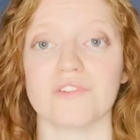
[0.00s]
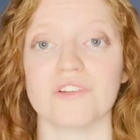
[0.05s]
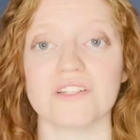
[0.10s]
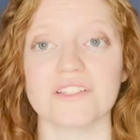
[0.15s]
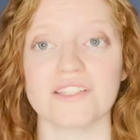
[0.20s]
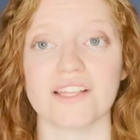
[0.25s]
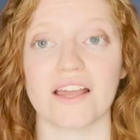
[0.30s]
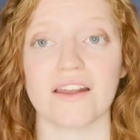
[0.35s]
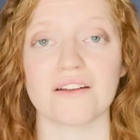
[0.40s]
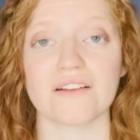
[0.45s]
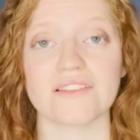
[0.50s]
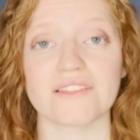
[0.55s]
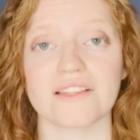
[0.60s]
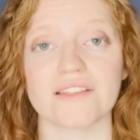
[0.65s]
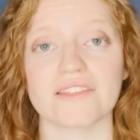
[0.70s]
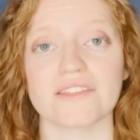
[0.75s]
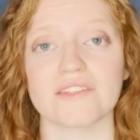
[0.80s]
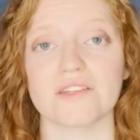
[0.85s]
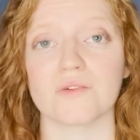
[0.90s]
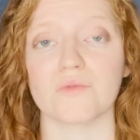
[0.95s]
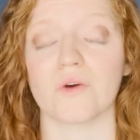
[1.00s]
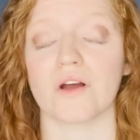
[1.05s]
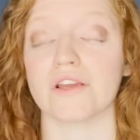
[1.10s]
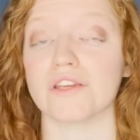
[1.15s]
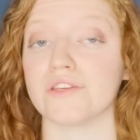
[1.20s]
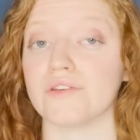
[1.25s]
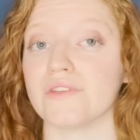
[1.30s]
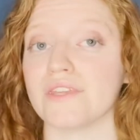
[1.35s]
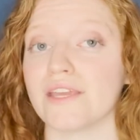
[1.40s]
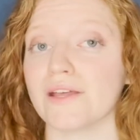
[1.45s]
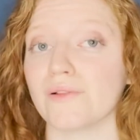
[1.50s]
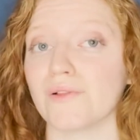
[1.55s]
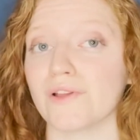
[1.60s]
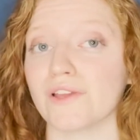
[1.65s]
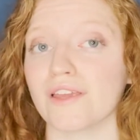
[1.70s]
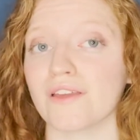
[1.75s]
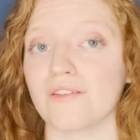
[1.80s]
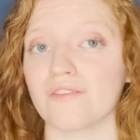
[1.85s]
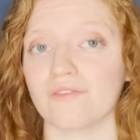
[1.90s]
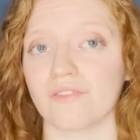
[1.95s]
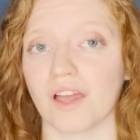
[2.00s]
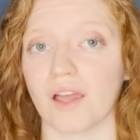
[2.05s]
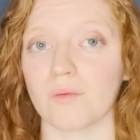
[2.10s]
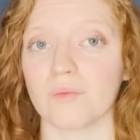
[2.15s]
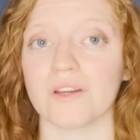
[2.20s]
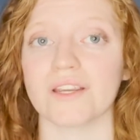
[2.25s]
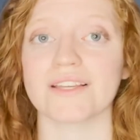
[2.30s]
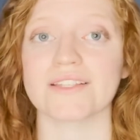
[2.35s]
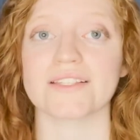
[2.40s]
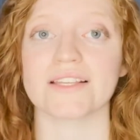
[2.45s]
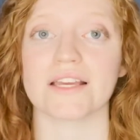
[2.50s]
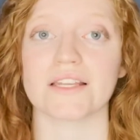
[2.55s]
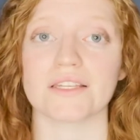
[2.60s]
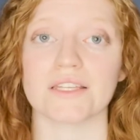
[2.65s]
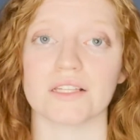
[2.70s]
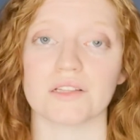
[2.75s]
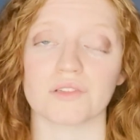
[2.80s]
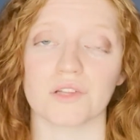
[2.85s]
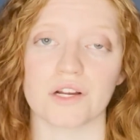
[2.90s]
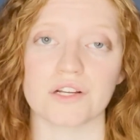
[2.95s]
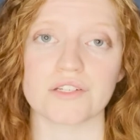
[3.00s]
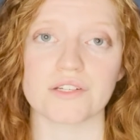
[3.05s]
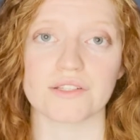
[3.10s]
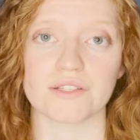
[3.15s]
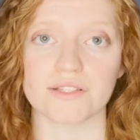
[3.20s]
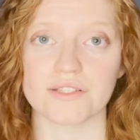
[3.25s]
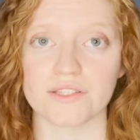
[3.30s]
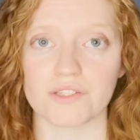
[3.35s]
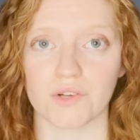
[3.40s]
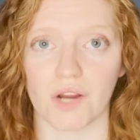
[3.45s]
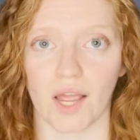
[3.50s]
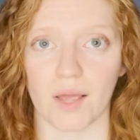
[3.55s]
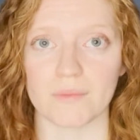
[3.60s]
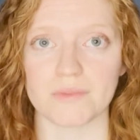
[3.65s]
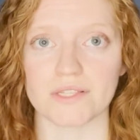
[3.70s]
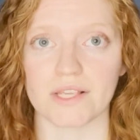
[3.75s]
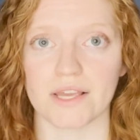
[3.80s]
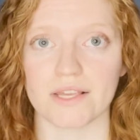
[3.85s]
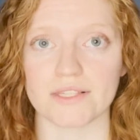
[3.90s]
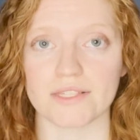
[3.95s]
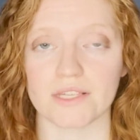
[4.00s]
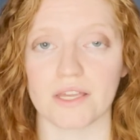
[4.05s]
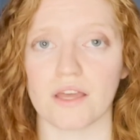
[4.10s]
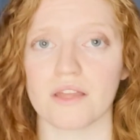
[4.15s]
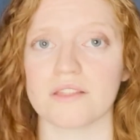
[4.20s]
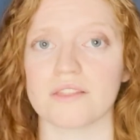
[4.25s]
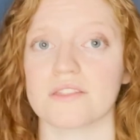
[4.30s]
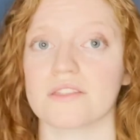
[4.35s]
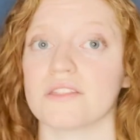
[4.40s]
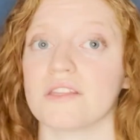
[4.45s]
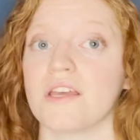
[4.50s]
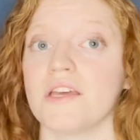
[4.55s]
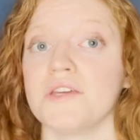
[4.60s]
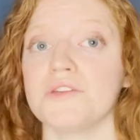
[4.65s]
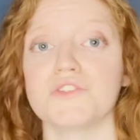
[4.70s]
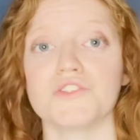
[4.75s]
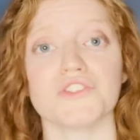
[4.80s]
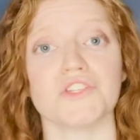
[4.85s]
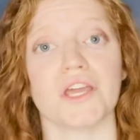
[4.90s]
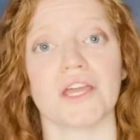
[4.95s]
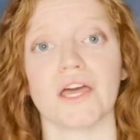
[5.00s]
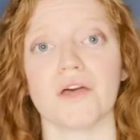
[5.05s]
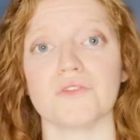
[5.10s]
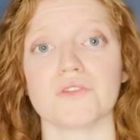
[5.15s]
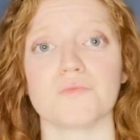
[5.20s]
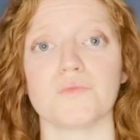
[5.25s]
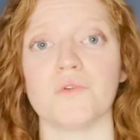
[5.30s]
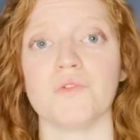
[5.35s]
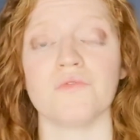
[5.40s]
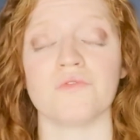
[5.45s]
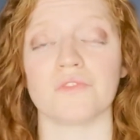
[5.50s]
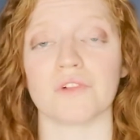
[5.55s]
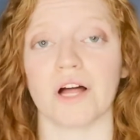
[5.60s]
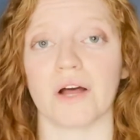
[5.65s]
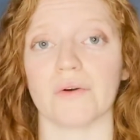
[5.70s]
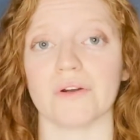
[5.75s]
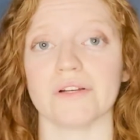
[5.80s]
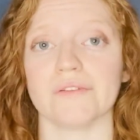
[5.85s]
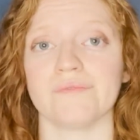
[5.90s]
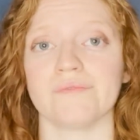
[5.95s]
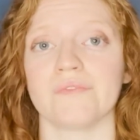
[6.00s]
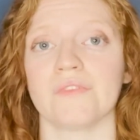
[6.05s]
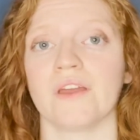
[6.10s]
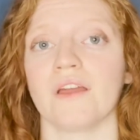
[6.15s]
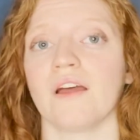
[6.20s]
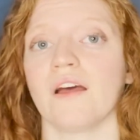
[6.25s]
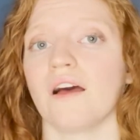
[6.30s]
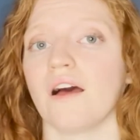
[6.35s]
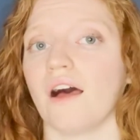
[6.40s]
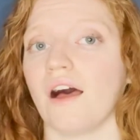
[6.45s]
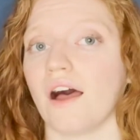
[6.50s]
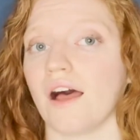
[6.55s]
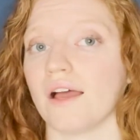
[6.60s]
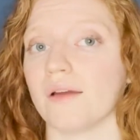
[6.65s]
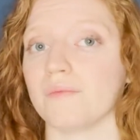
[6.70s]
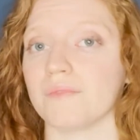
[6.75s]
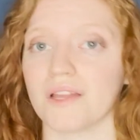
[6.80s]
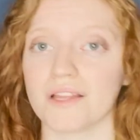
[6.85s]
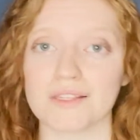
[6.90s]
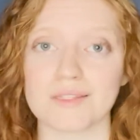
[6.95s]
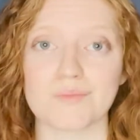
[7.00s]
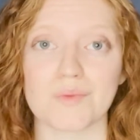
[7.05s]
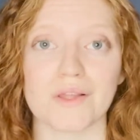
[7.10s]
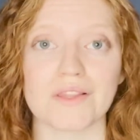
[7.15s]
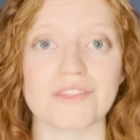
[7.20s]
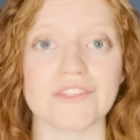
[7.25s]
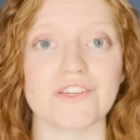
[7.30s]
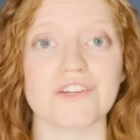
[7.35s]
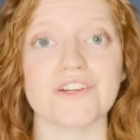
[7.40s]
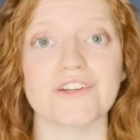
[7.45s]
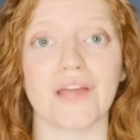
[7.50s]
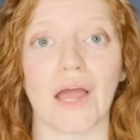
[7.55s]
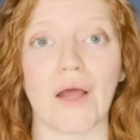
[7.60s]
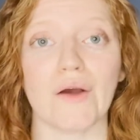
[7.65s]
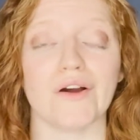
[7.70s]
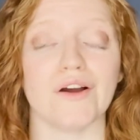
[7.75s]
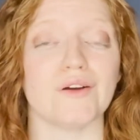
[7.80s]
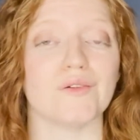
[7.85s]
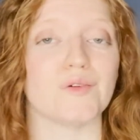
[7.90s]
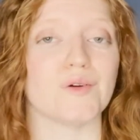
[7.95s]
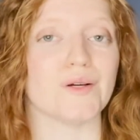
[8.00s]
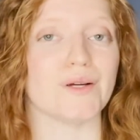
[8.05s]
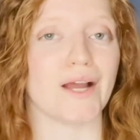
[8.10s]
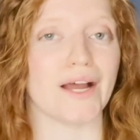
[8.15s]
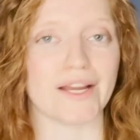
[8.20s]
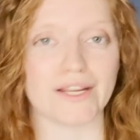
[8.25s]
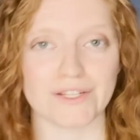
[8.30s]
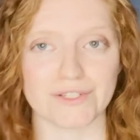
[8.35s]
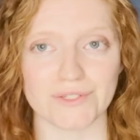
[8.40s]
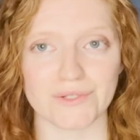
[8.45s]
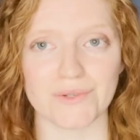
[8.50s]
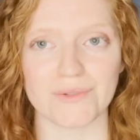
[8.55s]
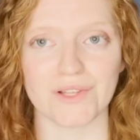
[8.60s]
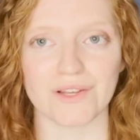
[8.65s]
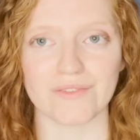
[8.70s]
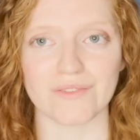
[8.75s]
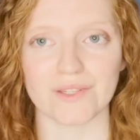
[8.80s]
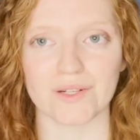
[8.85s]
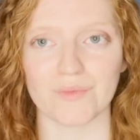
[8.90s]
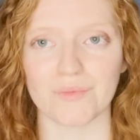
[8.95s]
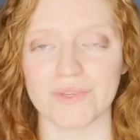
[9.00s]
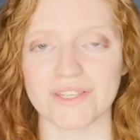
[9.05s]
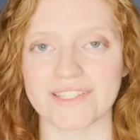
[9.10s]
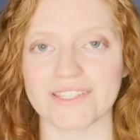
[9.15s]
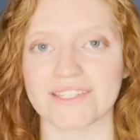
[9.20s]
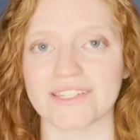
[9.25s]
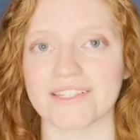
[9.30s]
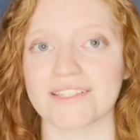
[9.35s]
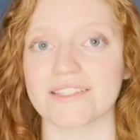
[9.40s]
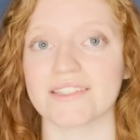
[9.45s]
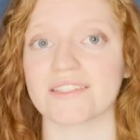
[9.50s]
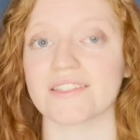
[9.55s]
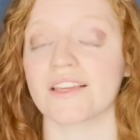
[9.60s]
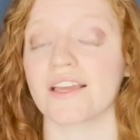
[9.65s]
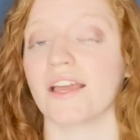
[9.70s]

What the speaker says: designers that still want unique looking fabrics and need larger than scrap size cuts, check out Spoonflower. I'm not sponsored, however, I do love their business.